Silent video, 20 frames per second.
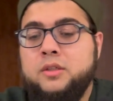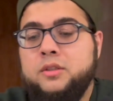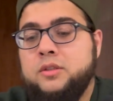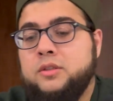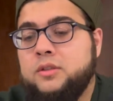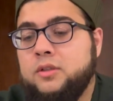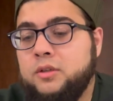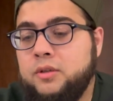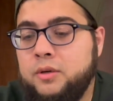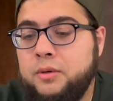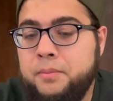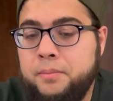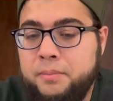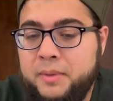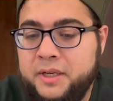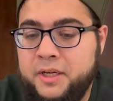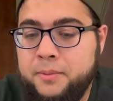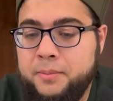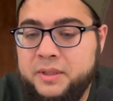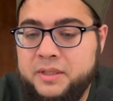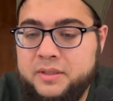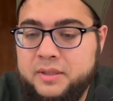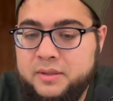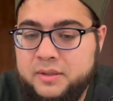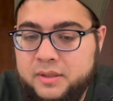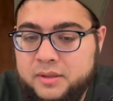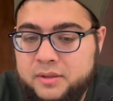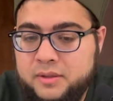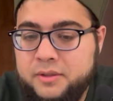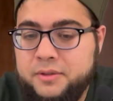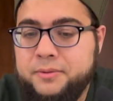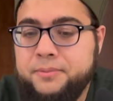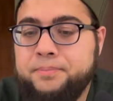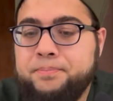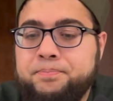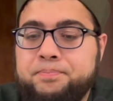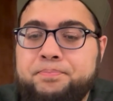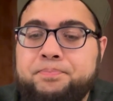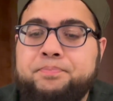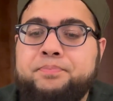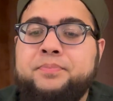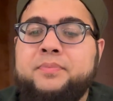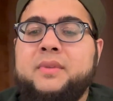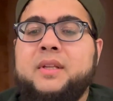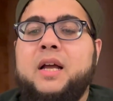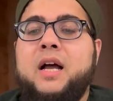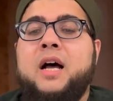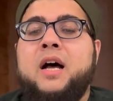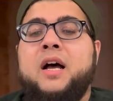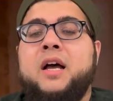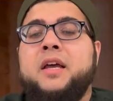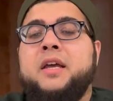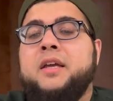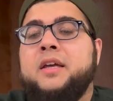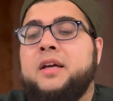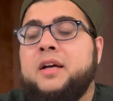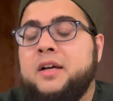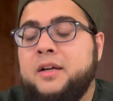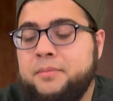So, my dear brothers and sisters, I